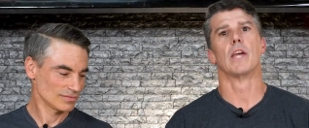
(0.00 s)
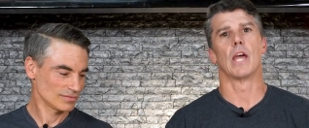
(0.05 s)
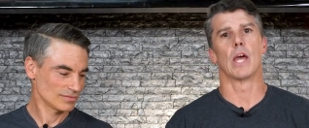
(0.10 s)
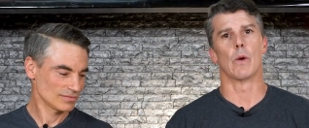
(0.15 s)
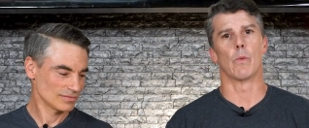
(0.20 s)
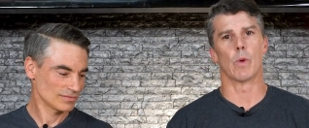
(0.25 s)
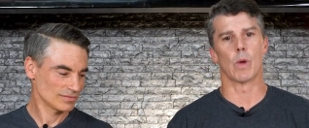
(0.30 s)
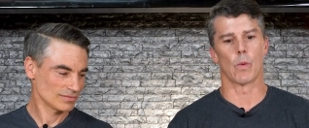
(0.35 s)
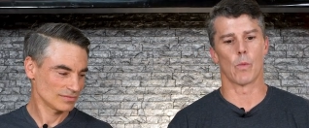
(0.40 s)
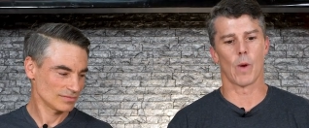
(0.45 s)

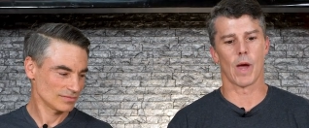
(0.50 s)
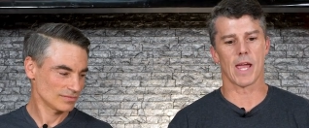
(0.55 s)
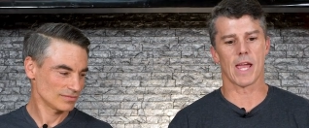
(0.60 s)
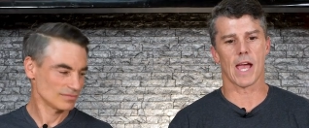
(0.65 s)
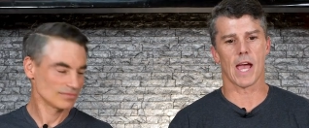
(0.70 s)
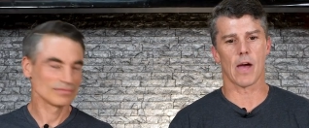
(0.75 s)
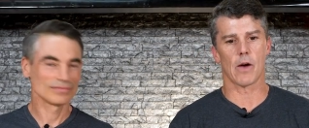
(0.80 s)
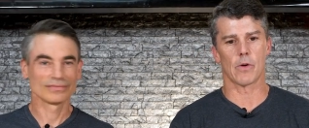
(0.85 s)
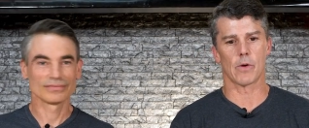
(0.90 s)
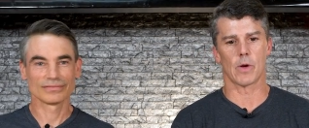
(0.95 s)
Speaker 1: and we weigh
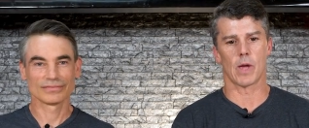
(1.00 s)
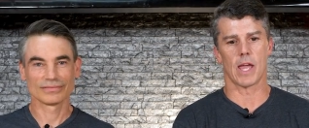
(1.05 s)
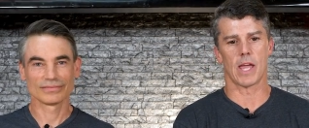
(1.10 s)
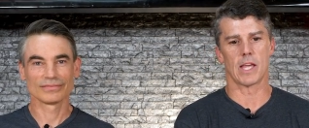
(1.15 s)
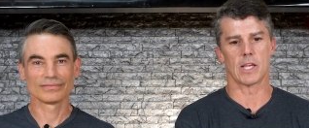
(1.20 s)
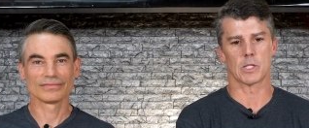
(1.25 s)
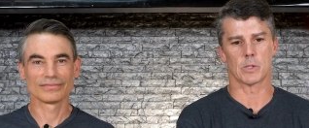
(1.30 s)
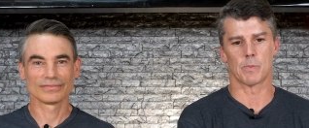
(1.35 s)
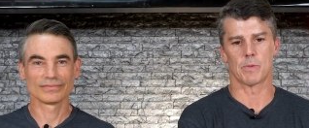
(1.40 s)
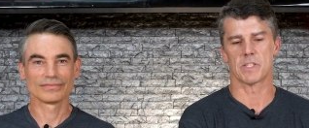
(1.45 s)
out
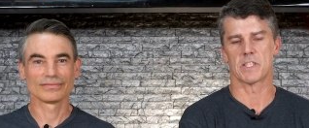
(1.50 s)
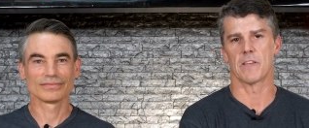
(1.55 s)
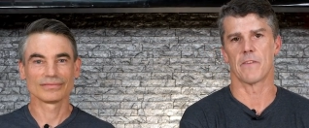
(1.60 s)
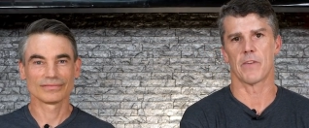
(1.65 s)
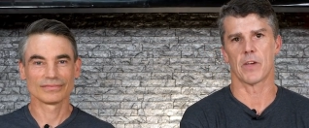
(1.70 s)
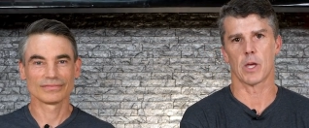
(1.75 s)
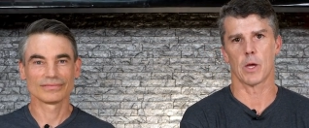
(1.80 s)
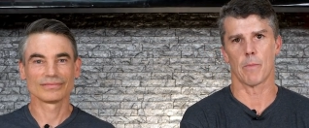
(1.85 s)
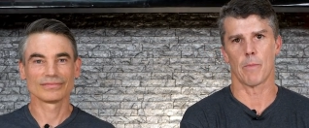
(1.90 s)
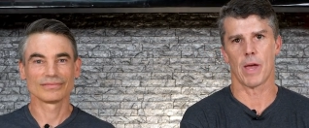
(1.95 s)
a
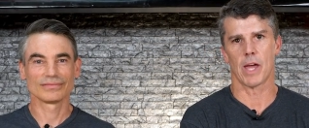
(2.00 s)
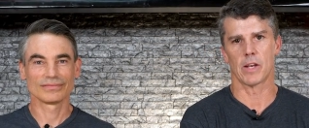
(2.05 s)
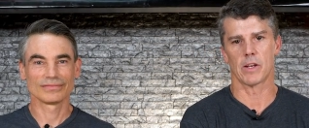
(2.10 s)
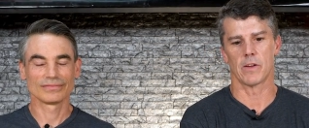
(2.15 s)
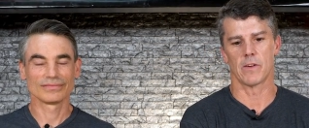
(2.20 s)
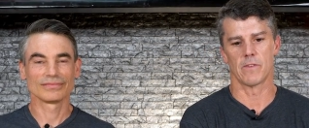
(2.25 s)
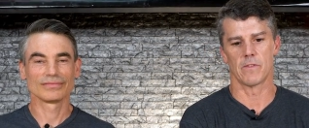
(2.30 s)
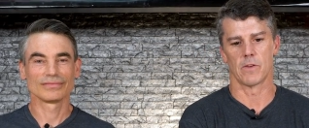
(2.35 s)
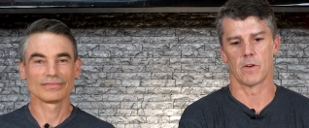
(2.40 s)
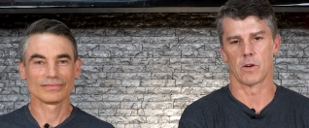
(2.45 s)
specific amount
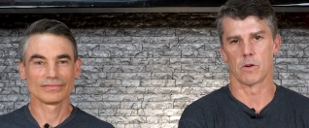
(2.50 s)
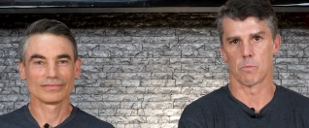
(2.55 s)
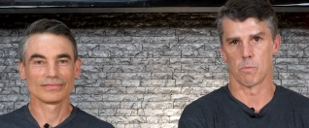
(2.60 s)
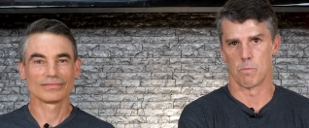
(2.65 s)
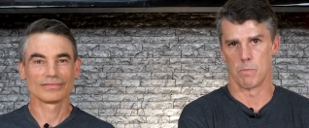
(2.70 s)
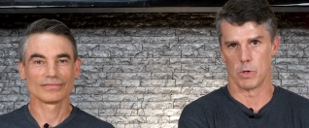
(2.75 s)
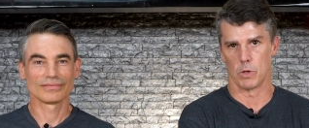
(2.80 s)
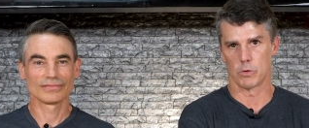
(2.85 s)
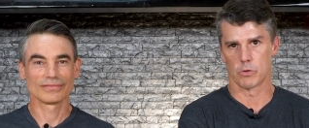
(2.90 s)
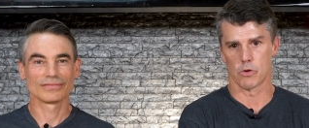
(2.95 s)
of
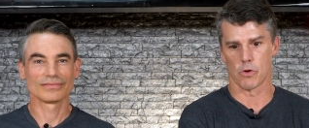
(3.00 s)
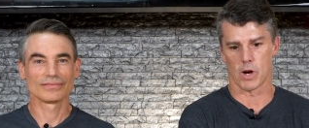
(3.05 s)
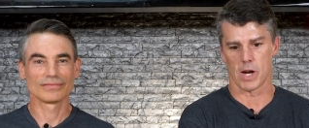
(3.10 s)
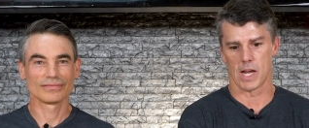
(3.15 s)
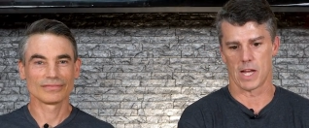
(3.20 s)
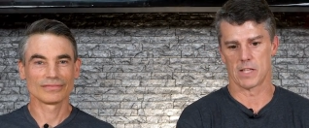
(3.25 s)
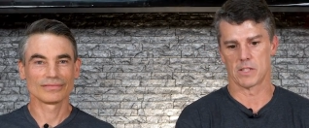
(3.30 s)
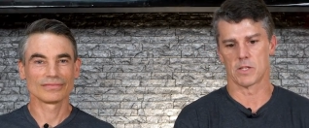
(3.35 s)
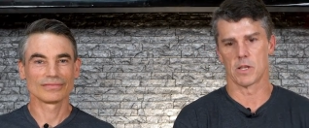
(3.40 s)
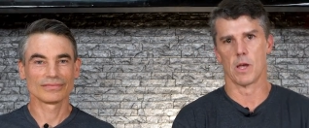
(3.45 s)
milled
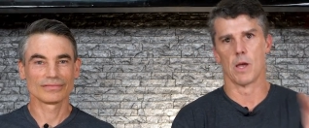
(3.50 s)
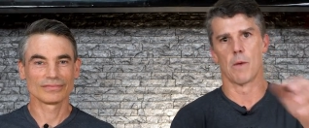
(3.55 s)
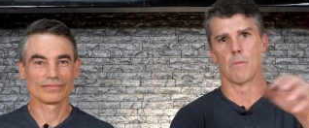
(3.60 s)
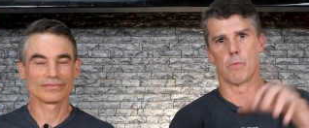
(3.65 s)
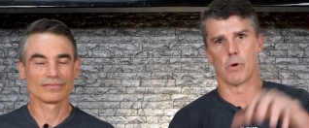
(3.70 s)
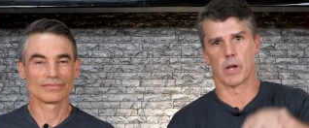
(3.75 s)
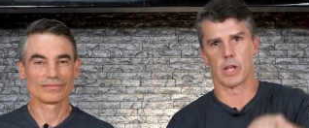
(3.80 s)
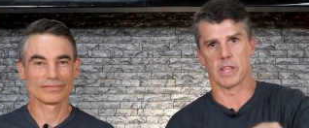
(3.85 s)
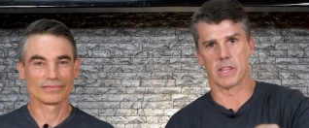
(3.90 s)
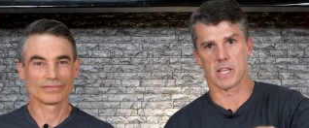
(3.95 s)
grains,
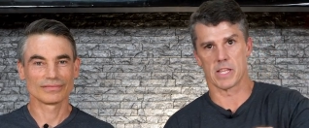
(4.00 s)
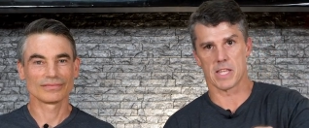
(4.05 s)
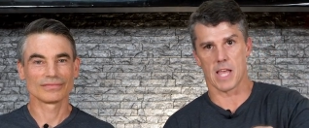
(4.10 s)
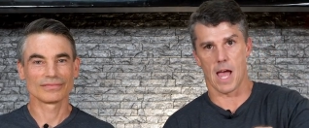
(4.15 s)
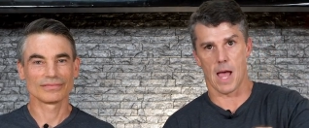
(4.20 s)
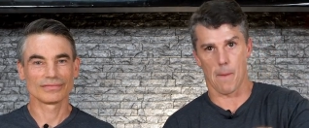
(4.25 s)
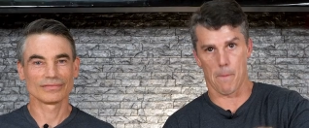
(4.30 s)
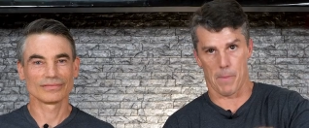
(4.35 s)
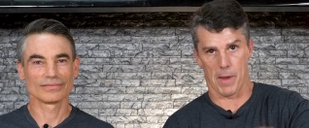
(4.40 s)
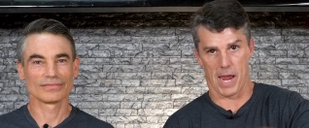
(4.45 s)
put it in the
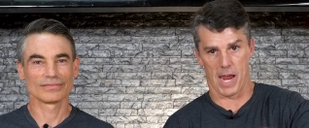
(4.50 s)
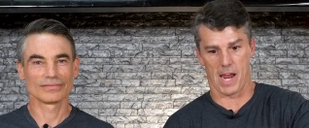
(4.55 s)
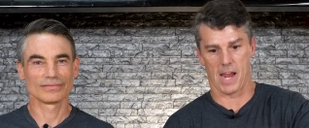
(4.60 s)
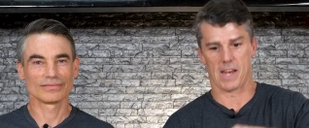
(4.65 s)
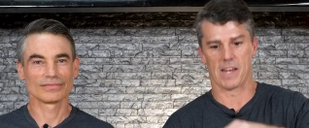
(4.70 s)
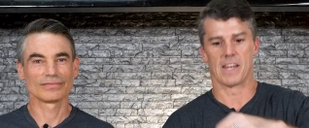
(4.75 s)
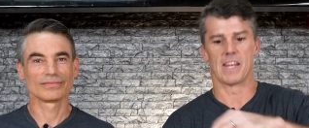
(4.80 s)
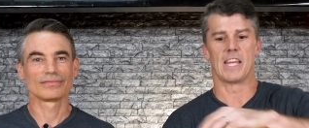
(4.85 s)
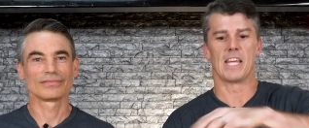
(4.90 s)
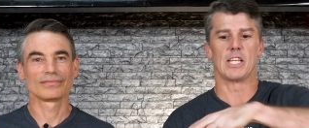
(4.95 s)
top
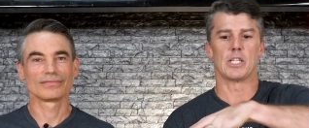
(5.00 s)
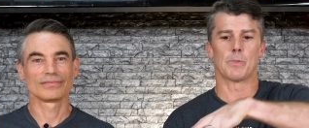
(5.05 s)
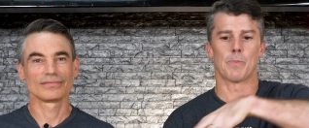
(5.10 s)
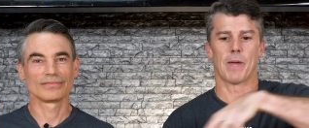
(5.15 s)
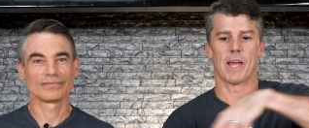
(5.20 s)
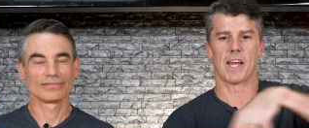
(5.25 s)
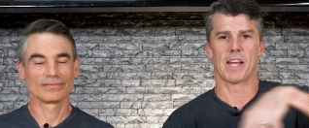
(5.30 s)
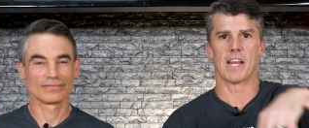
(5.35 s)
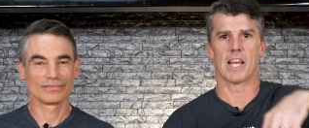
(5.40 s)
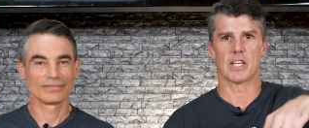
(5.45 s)
pan. Each
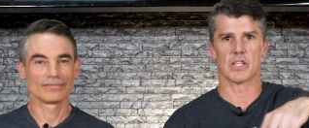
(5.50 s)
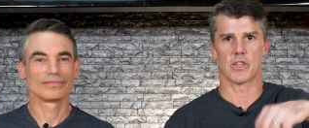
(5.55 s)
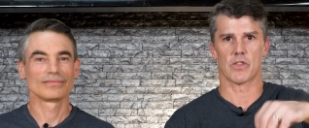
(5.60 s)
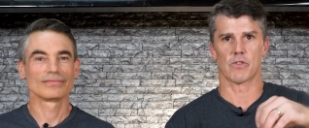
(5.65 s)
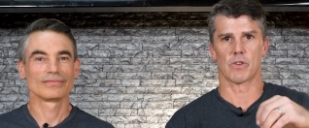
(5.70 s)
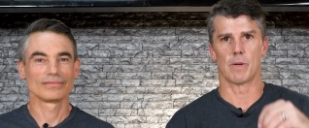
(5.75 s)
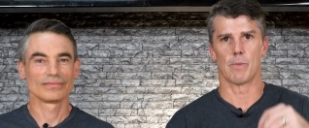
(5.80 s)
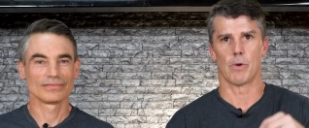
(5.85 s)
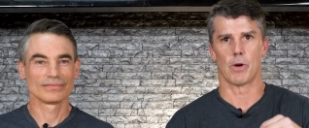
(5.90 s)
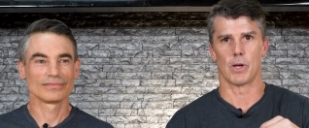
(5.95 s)
pan has
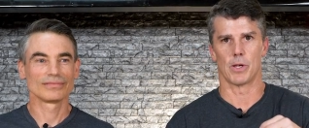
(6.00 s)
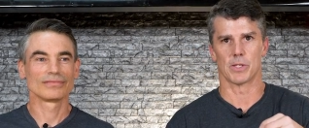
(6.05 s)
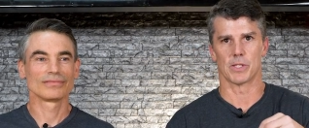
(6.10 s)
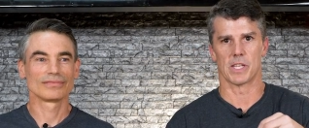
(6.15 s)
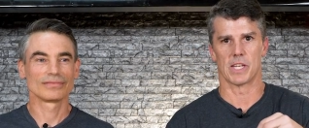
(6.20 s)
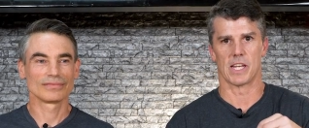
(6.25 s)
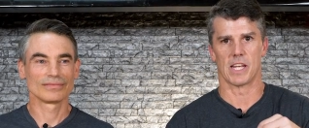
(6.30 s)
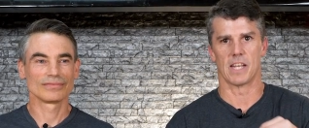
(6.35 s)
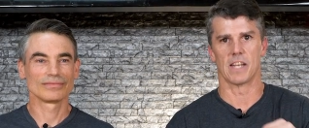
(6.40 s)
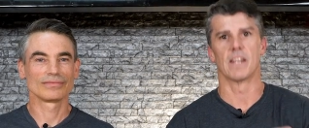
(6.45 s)
three balls
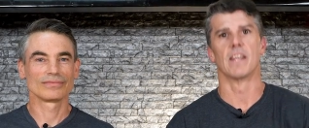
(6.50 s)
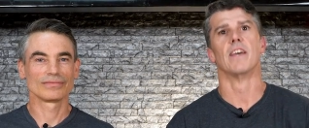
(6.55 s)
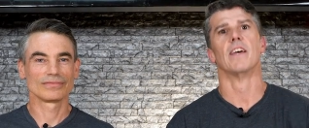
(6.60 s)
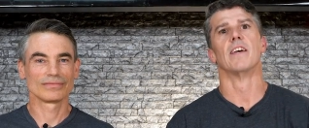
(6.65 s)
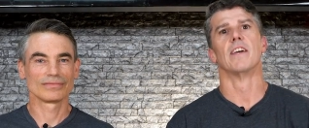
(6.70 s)
in it,